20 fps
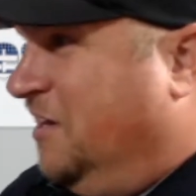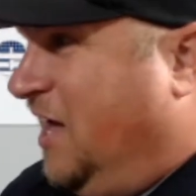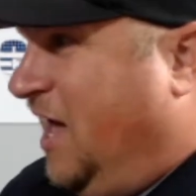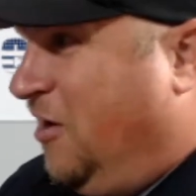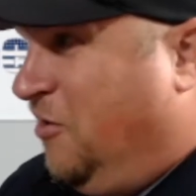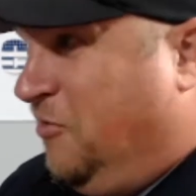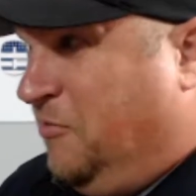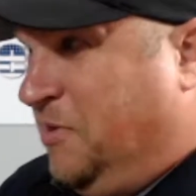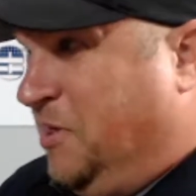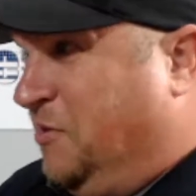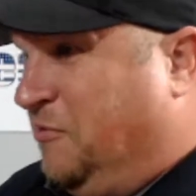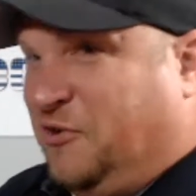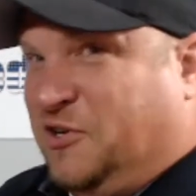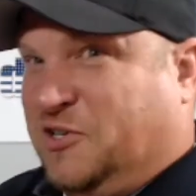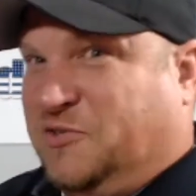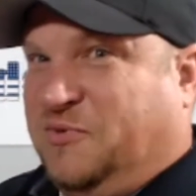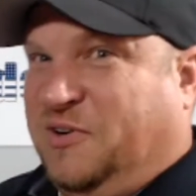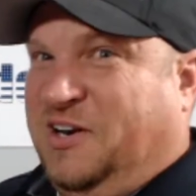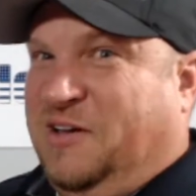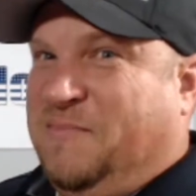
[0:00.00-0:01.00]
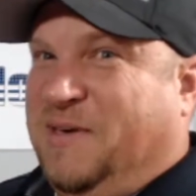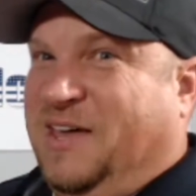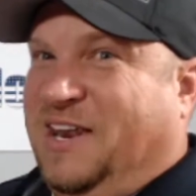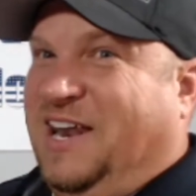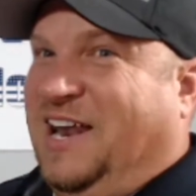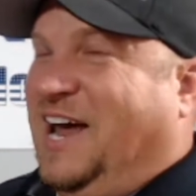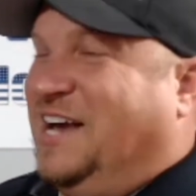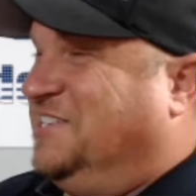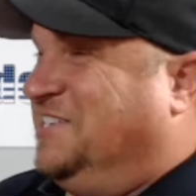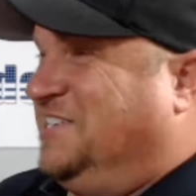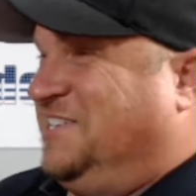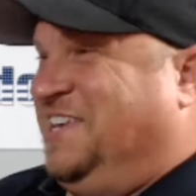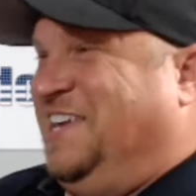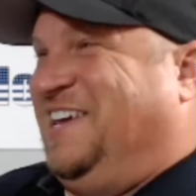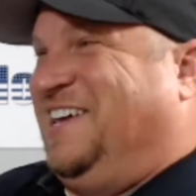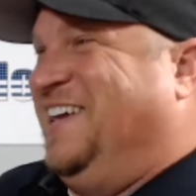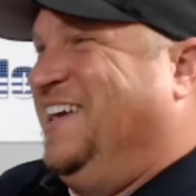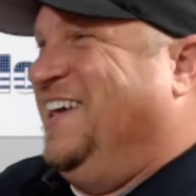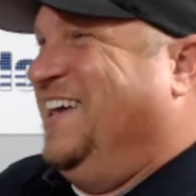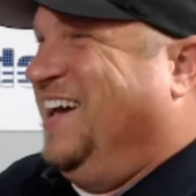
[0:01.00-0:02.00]
I'll be the first one to admit it. I just
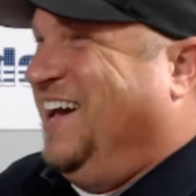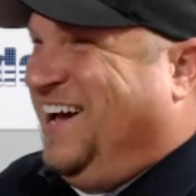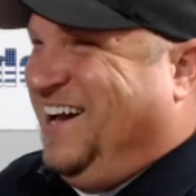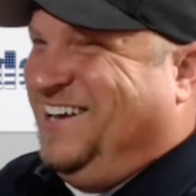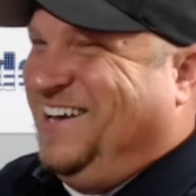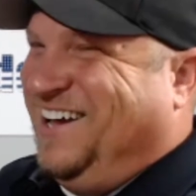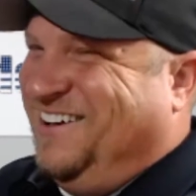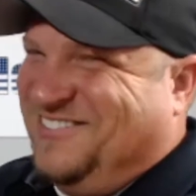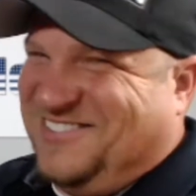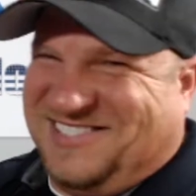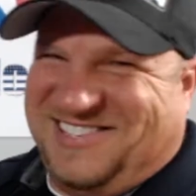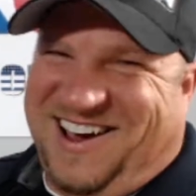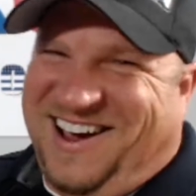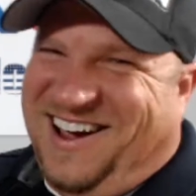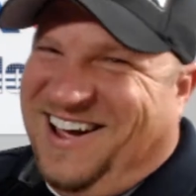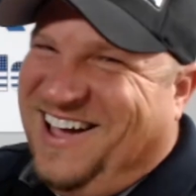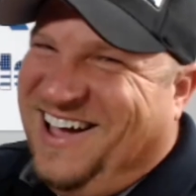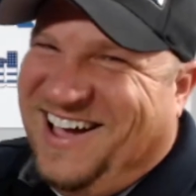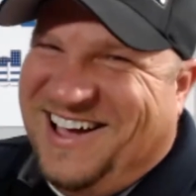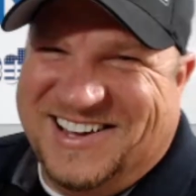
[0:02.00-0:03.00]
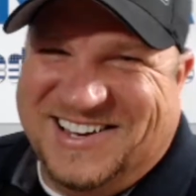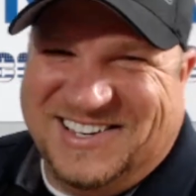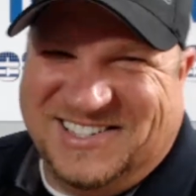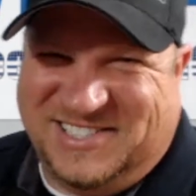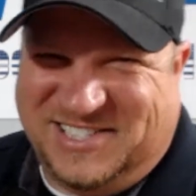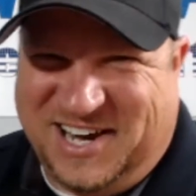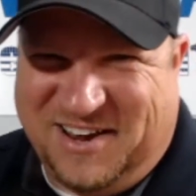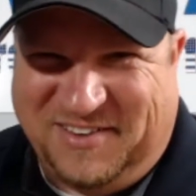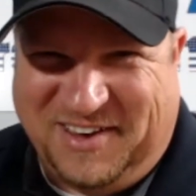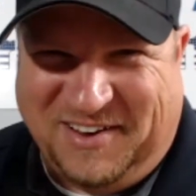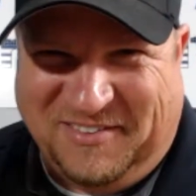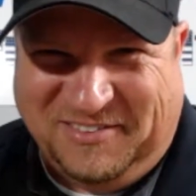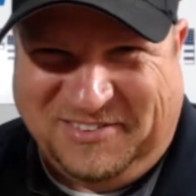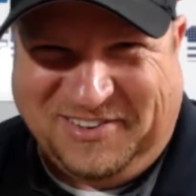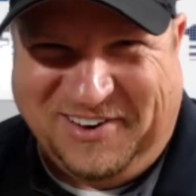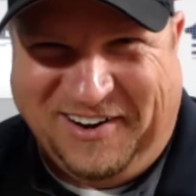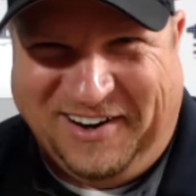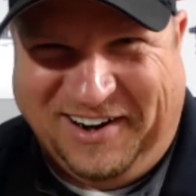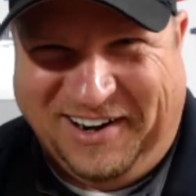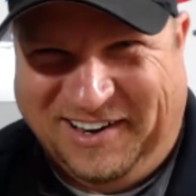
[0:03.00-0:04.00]
think, I'm sorry, Chevy. I'm
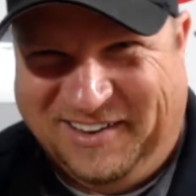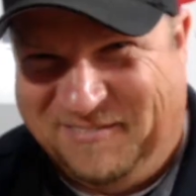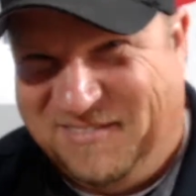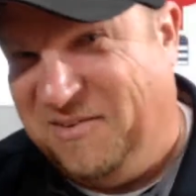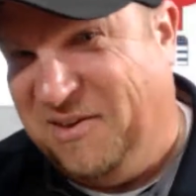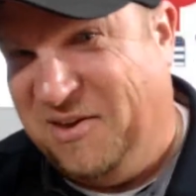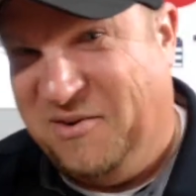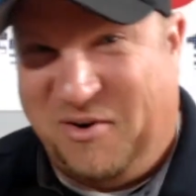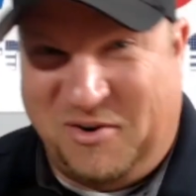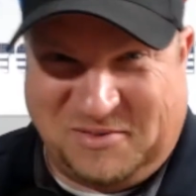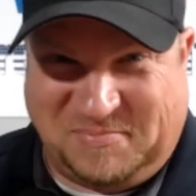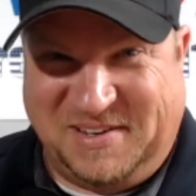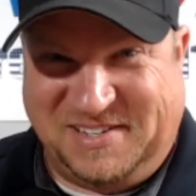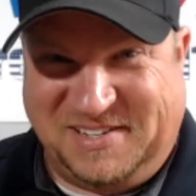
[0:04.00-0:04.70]
sorry. Maybe you won't.